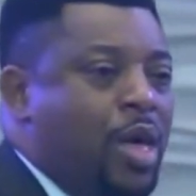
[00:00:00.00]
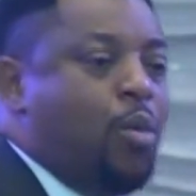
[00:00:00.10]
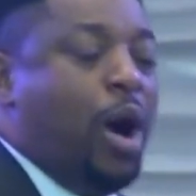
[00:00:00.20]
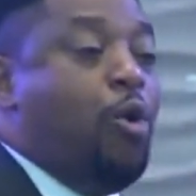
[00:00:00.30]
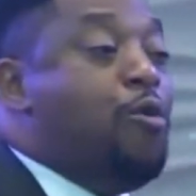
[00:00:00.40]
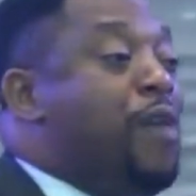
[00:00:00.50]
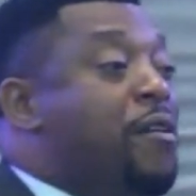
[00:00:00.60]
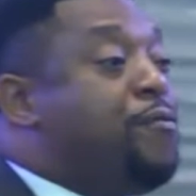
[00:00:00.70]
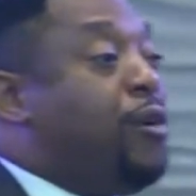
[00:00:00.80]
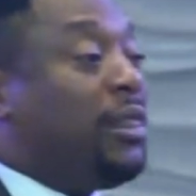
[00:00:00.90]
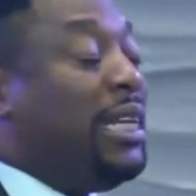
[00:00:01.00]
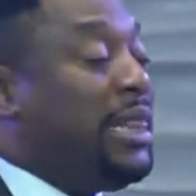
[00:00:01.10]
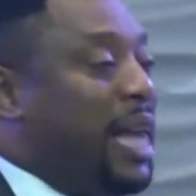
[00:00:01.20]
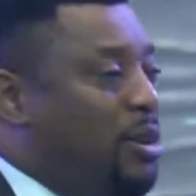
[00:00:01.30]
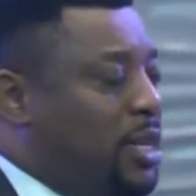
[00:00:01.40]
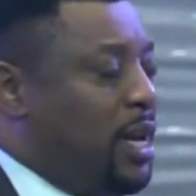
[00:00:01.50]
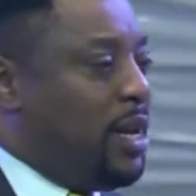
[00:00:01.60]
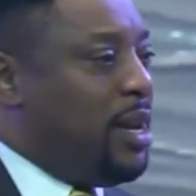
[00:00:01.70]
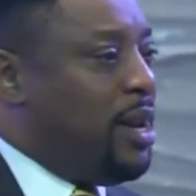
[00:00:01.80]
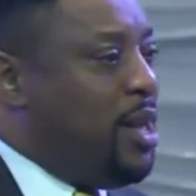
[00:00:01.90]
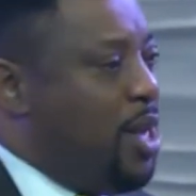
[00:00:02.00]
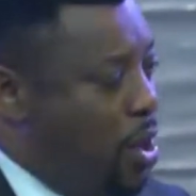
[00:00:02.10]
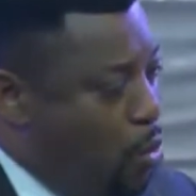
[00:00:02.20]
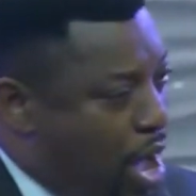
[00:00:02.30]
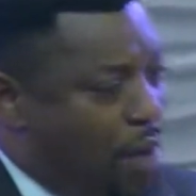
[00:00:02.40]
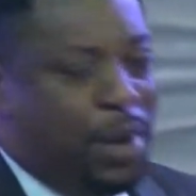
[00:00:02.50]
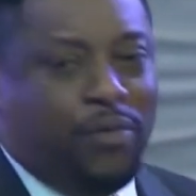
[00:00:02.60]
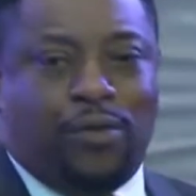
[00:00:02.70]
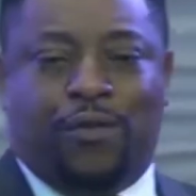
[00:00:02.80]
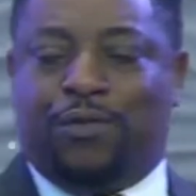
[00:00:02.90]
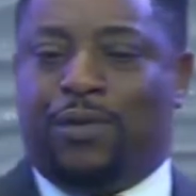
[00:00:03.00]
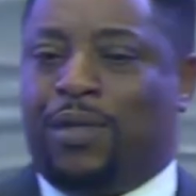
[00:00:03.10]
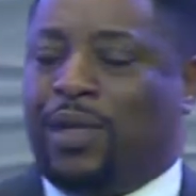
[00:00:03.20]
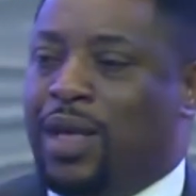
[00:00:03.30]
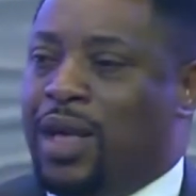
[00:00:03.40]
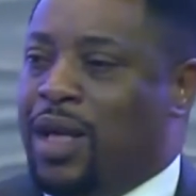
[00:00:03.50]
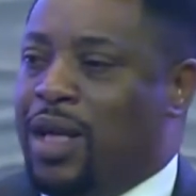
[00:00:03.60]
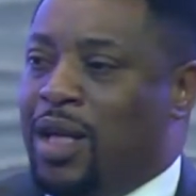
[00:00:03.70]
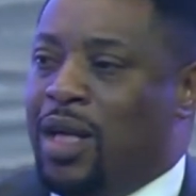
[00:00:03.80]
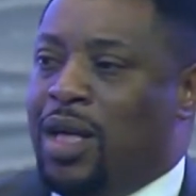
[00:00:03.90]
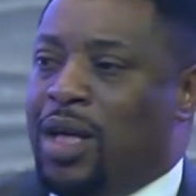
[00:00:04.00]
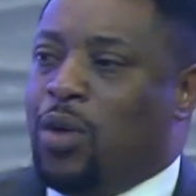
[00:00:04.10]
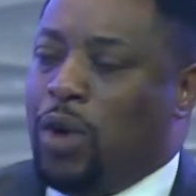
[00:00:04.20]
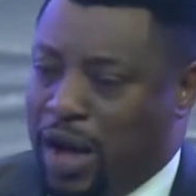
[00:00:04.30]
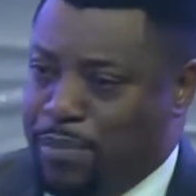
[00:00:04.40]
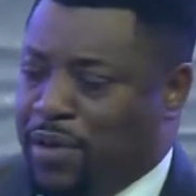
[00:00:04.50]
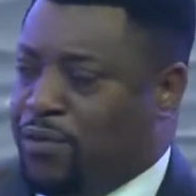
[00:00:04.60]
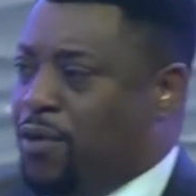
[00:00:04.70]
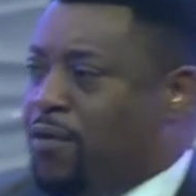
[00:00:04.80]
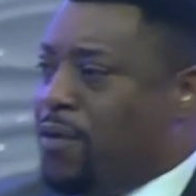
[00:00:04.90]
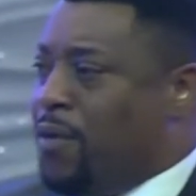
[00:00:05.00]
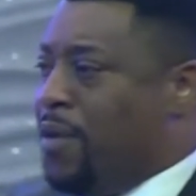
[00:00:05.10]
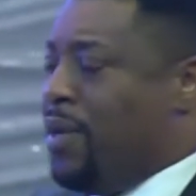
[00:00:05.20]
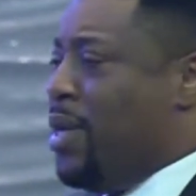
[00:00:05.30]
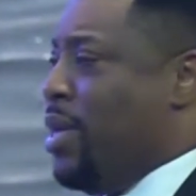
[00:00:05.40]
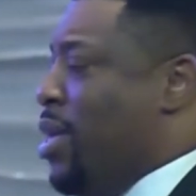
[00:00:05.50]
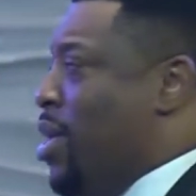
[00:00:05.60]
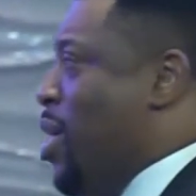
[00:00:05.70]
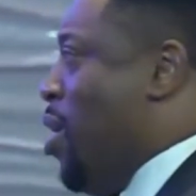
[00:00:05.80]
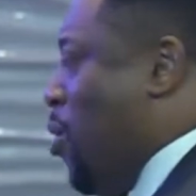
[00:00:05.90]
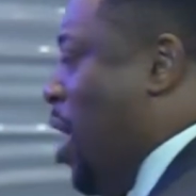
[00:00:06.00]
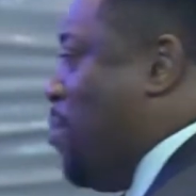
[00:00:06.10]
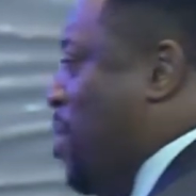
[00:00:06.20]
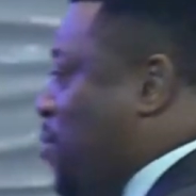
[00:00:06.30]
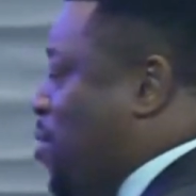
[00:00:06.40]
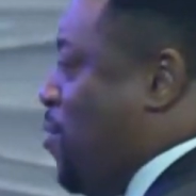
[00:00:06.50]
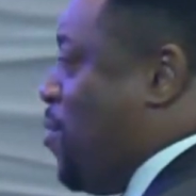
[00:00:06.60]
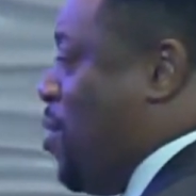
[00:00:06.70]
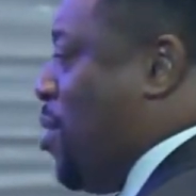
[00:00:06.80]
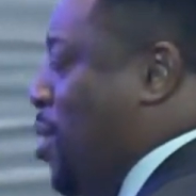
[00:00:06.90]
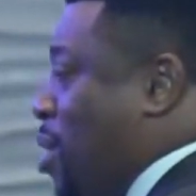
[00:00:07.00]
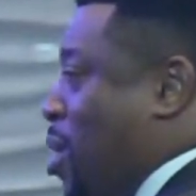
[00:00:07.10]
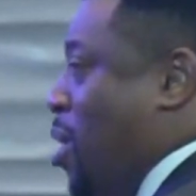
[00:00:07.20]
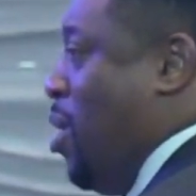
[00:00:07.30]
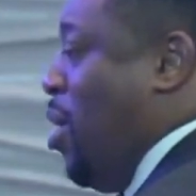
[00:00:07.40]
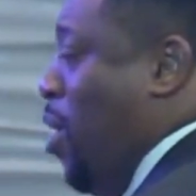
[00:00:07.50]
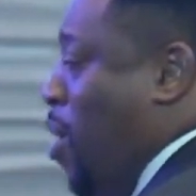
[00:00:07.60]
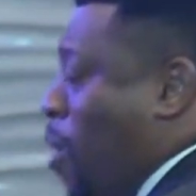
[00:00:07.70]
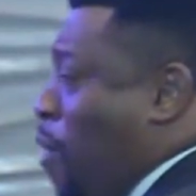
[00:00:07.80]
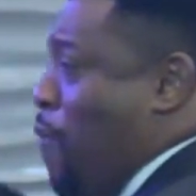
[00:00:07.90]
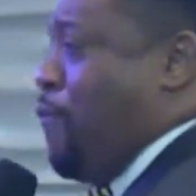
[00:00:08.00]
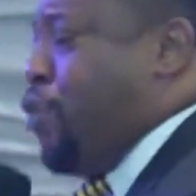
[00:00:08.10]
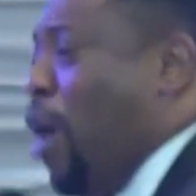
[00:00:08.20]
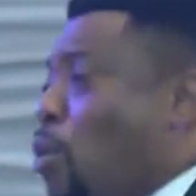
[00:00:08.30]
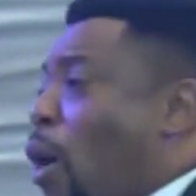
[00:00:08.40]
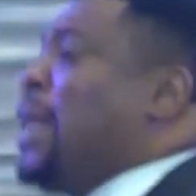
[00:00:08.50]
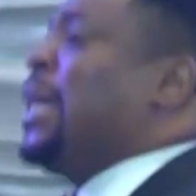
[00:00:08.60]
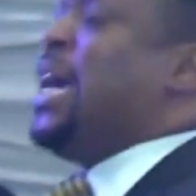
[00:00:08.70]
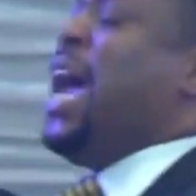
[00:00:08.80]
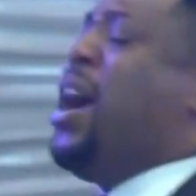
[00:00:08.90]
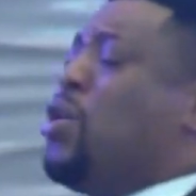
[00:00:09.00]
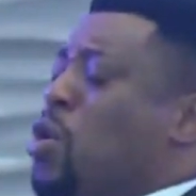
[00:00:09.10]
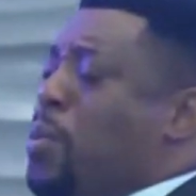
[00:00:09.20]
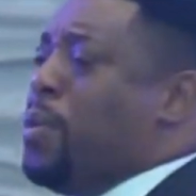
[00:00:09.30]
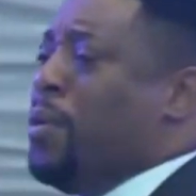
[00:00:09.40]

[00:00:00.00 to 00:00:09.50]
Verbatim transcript: we are over 14,000. We have been fruitful. We have been fruitful. We have been fruitful. From one care group,